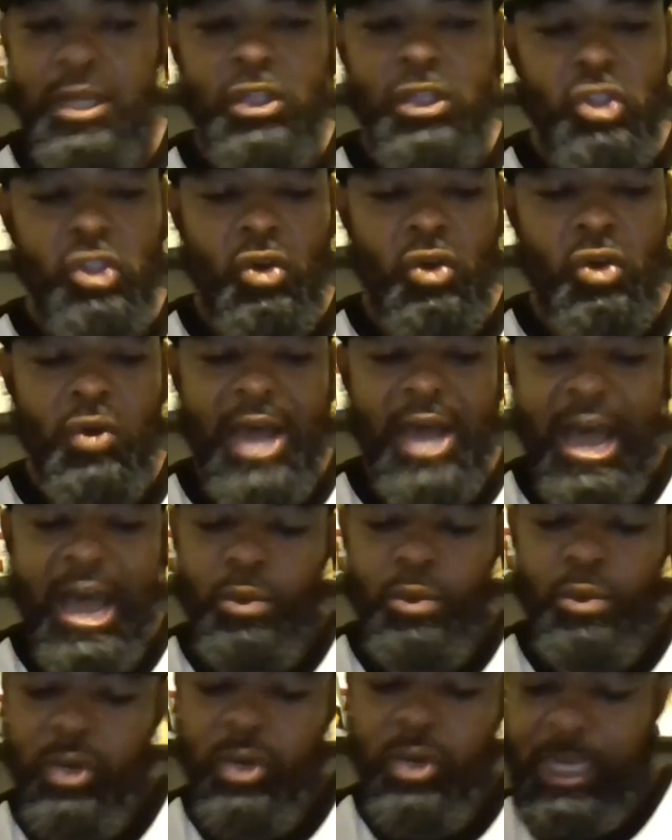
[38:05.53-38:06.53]
So I
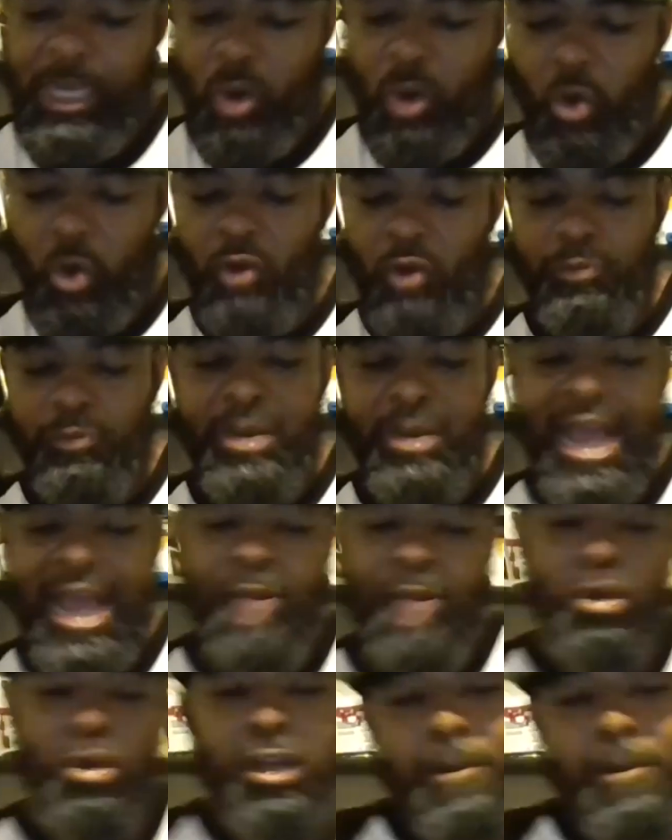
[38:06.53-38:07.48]
would get off, but I would come